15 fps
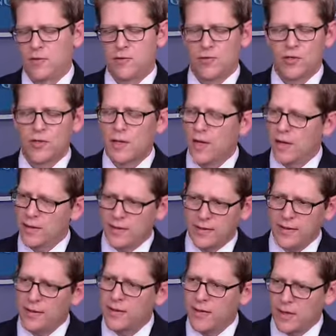should not
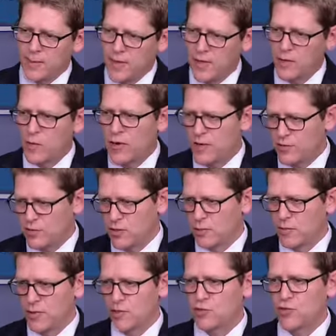and cannot pay
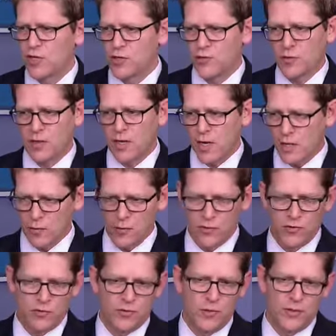ransom in exchange for
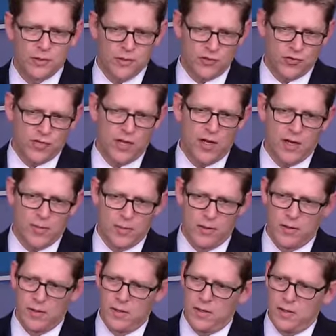Congress doing its job
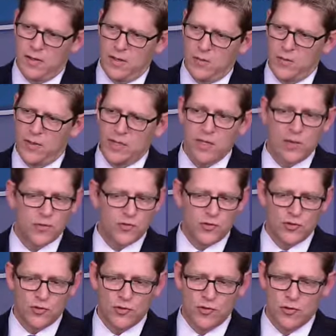when it
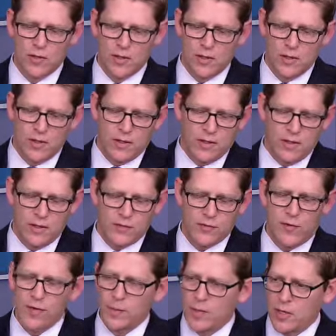comes to
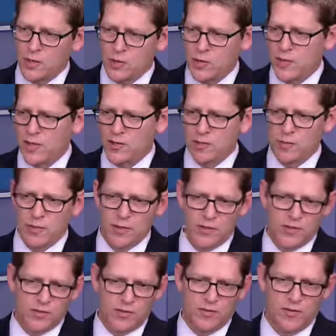its fundamental
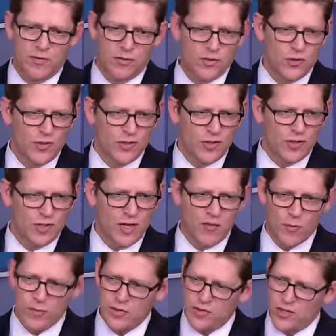responsibilities of ensuring that the
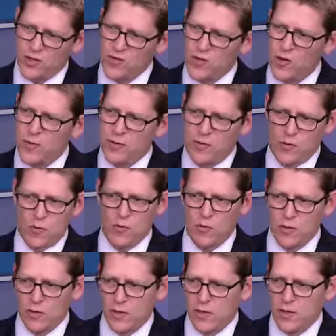government stays open,
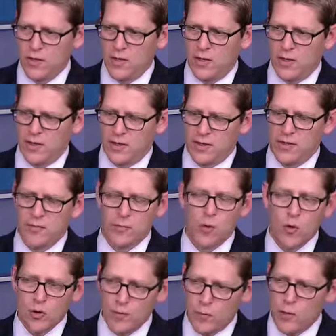or
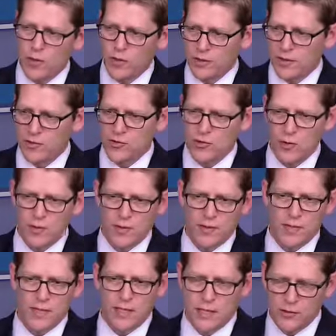even more importantly,
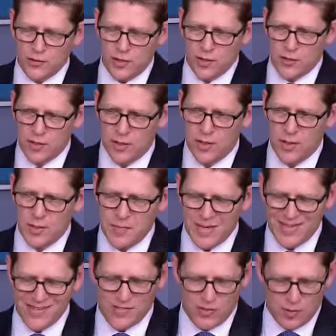ensuring that the United States
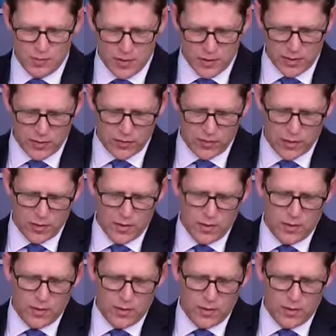pays its bills.